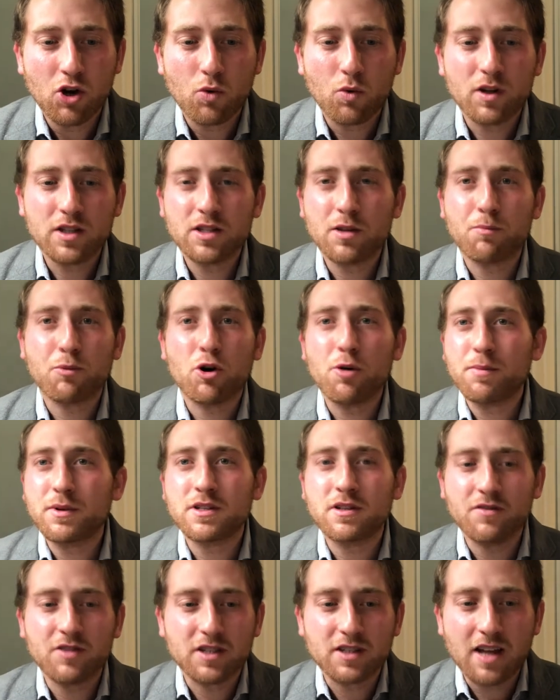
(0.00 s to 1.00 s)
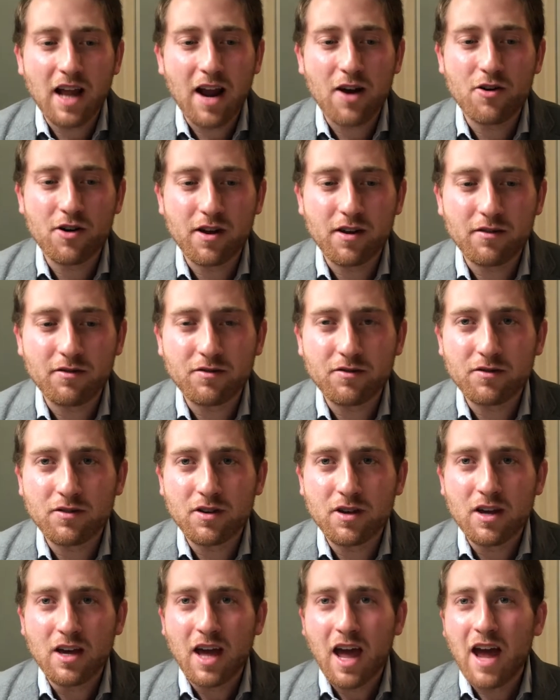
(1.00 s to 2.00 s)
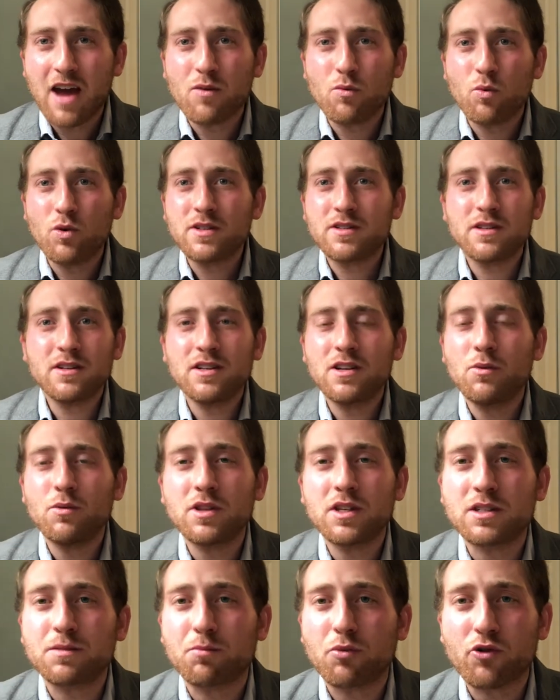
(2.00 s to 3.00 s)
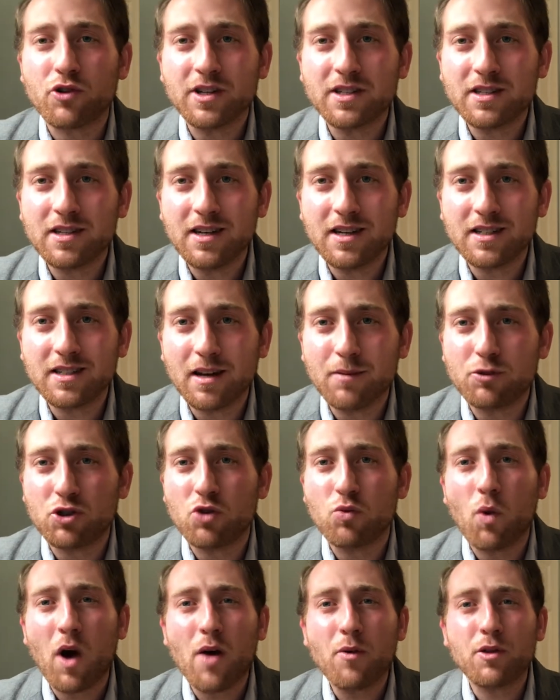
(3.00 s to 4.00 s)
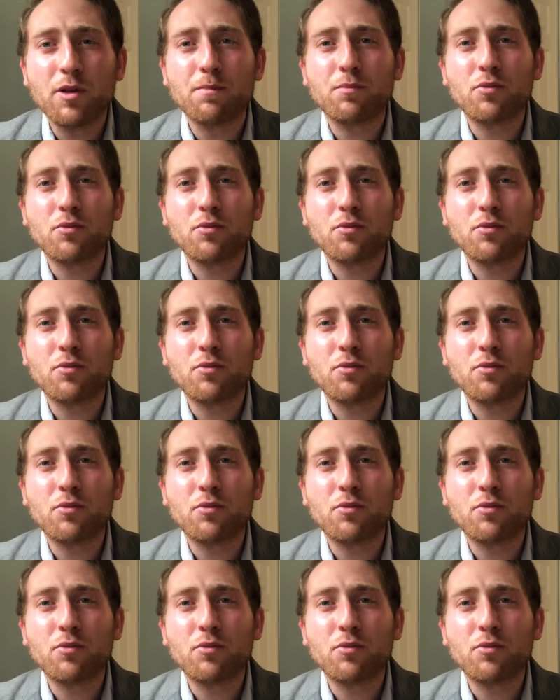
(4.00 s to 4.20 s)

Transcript: What's the purpose of this narrative? And what's the deal with this priestly exemption? Why were the